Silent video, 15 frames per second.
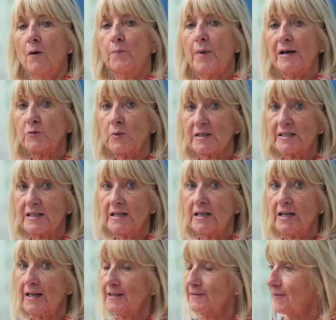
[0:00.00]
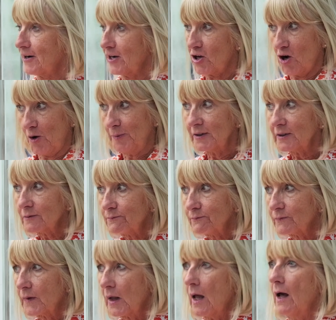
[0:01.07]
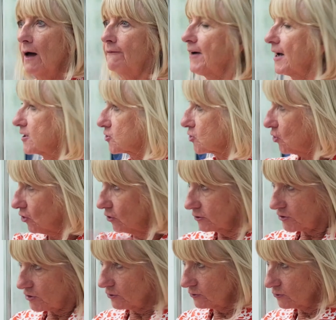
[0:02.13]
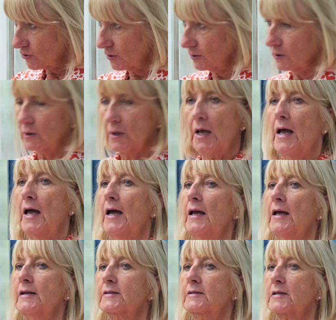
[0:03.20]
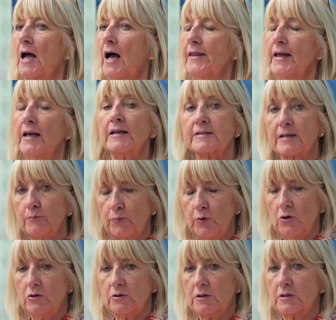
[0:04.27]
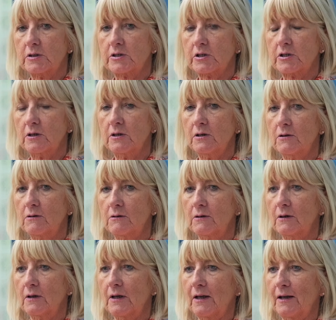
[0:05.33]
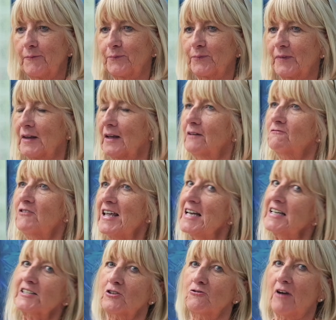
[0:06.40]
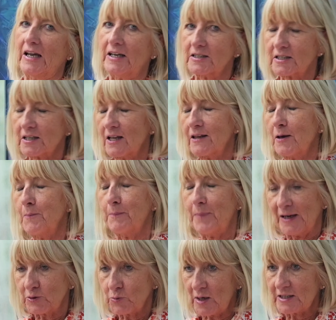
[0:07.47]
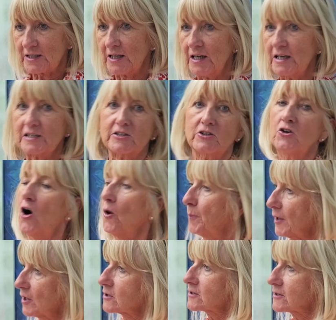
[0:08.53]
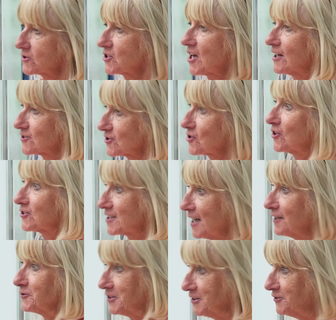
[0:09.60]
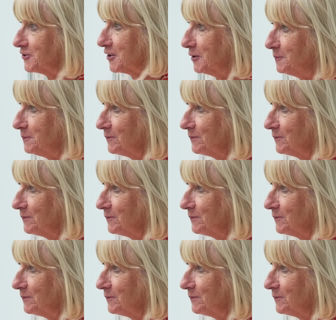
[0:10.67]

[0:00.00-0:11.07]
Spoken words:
Bedwetting is very common, affects all children. I think it's important to reiterate that bedwetting is not because the child has got Down syndrome.